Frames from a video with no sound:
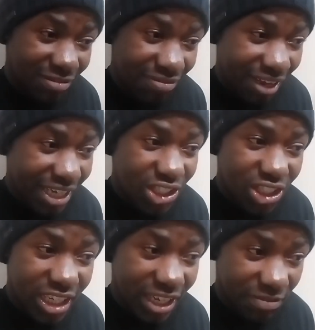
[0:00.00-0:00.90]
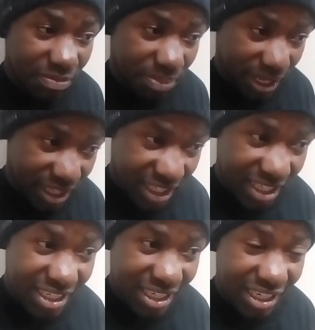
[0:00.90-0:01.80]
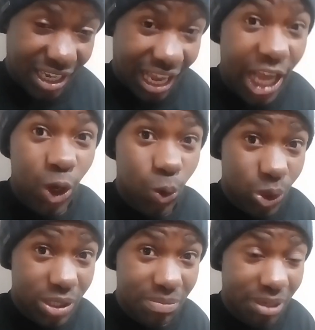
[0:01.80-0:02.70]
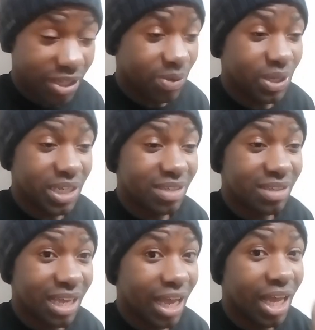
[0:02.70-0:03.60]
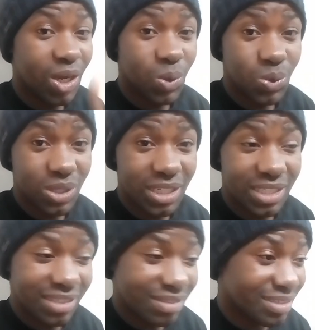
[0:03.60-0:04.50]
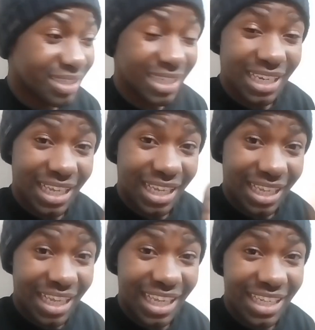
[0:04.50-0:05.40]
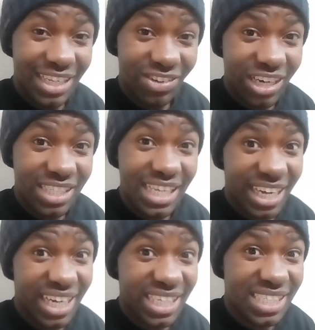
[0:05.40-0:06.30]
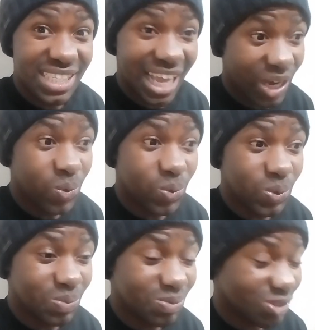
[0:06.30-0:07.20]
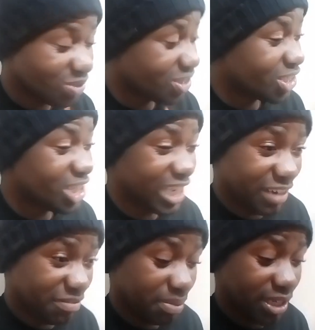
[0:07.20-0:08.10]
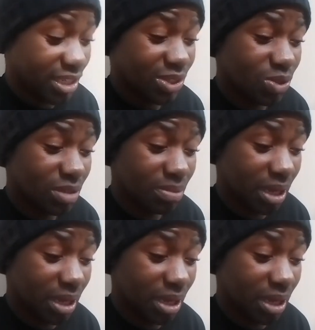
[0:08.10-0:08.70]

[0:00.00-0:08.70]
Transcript: Fine, she gave birth alone, by the way, alone, in rest at rest, alone. She gave birth to the